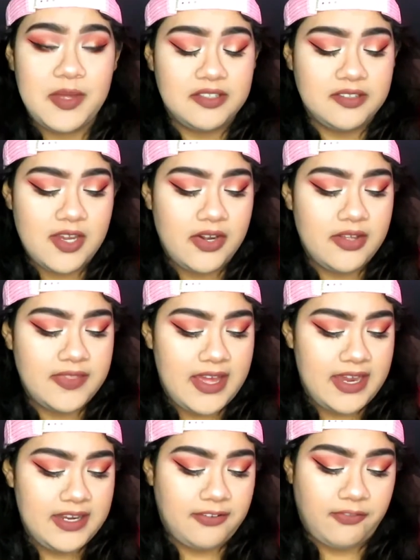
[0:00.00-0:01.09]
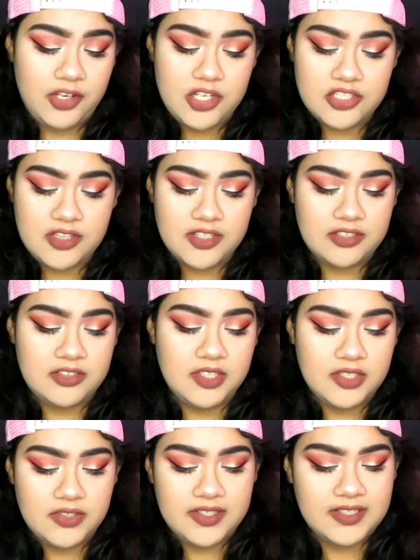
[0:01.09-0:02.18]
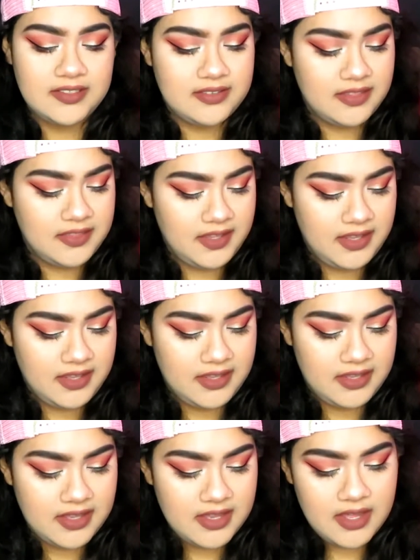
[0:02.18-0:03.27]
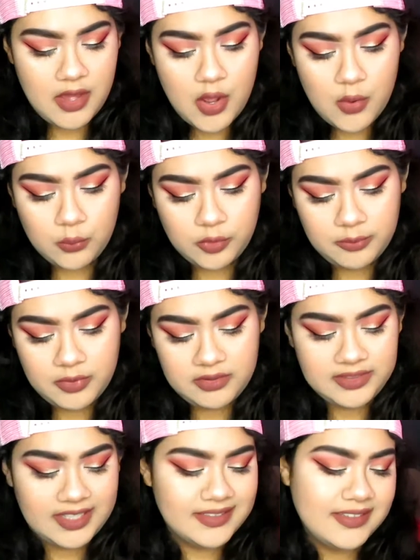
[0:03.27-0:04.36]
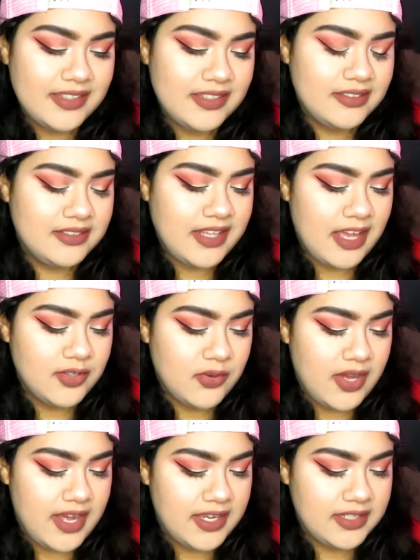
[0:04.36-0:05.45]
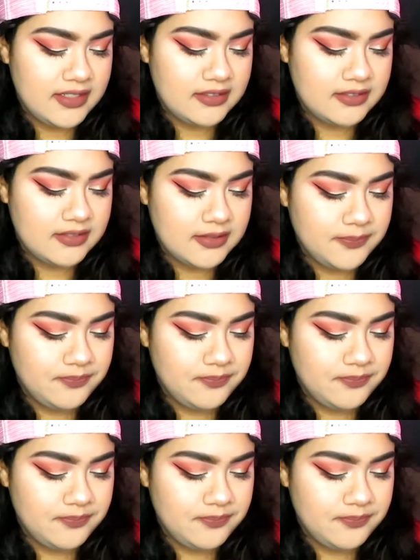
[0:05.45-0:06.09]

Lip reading: mascara that I finished this year is the Rimmel London Scandal Eyes